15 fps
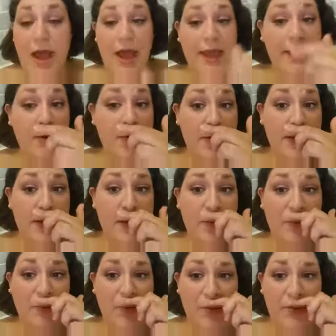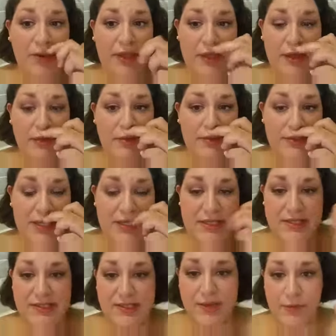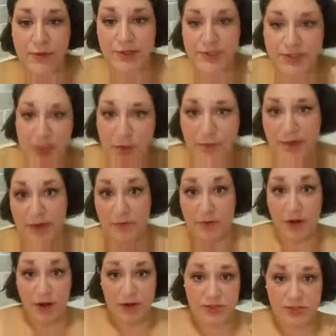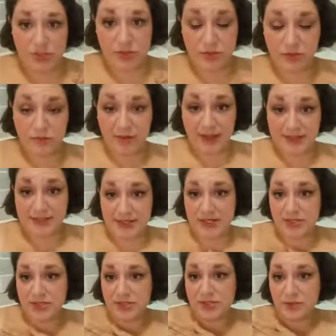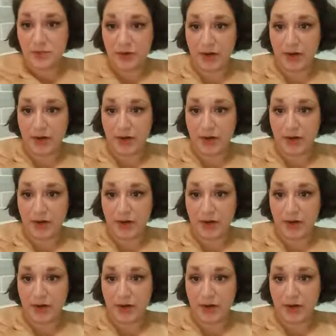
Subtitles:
I agree. Rogue Eagle says slippery slope in regards to vaccinations.